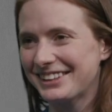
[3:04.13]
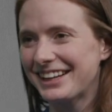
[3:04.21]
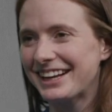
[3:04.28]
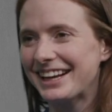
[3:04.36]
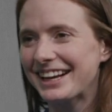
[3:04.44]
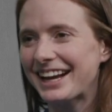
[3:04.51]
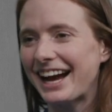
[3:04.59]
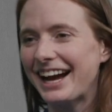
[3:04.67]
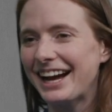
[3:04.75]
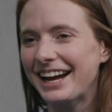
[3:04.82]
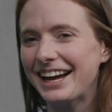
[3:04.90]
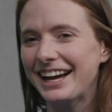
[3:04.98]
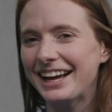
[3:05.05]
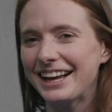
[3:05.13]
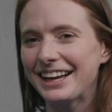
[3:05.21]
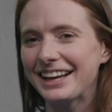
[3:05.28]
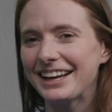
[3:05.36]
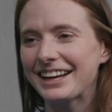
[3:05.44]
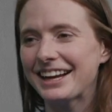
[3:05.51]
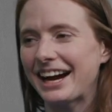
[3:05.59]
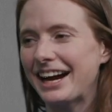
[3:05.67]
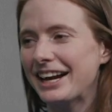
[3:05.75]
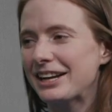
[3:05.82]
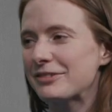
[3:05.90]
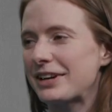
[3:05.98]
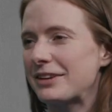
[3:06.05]
Like, I
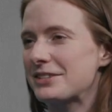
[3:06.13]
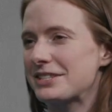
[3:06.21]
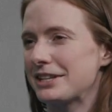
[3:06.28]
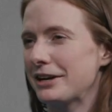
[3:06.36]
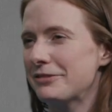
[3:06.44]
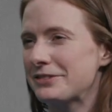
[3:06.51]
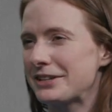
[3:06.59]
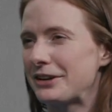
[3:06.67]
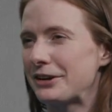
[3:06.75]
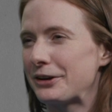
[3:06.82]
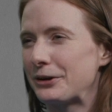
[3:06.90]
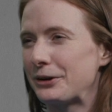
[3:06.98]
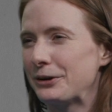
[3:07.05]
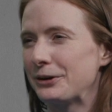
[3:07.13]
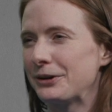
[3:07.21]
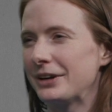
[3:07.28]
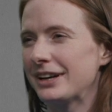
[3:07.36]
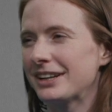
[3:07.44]
kind of have stuff to do.